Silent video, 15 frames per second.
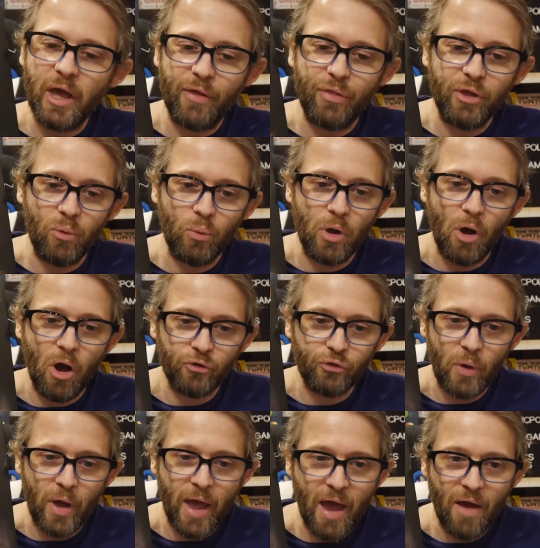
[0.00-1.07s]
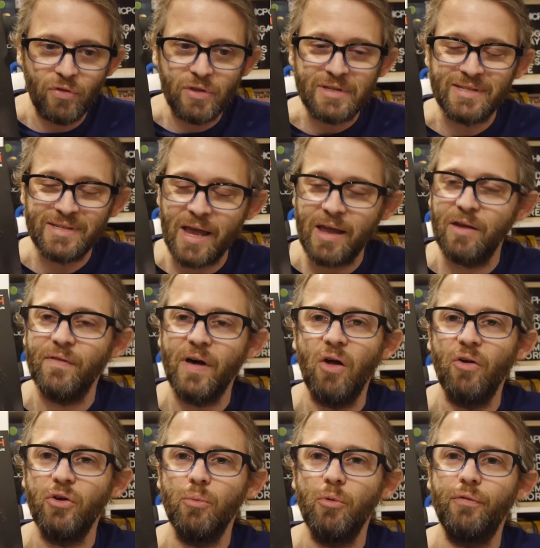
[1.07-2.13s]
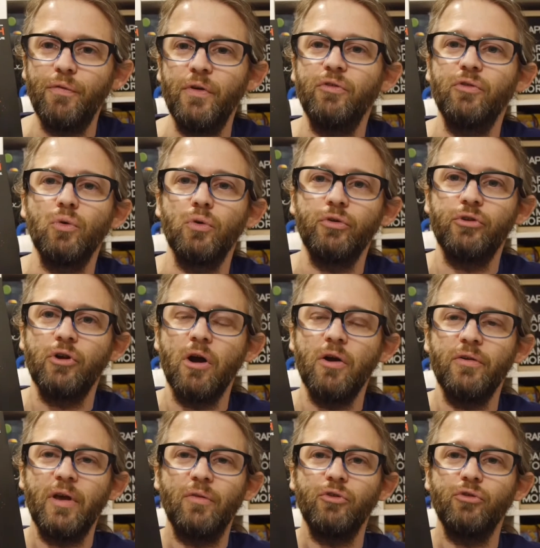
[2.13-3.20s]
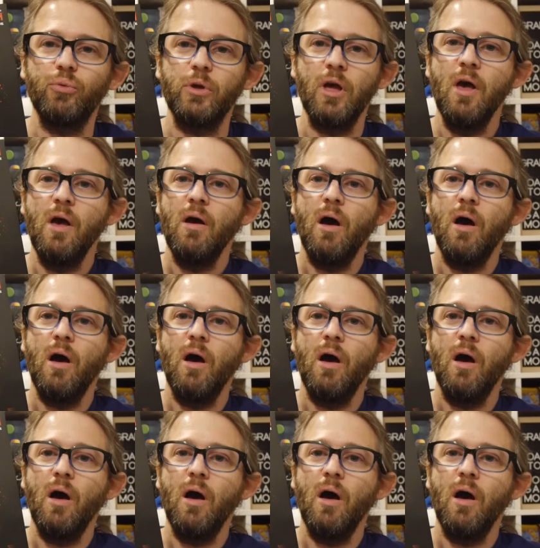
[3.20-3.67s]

I think we also have the second volume of Fist of North Stars out this week.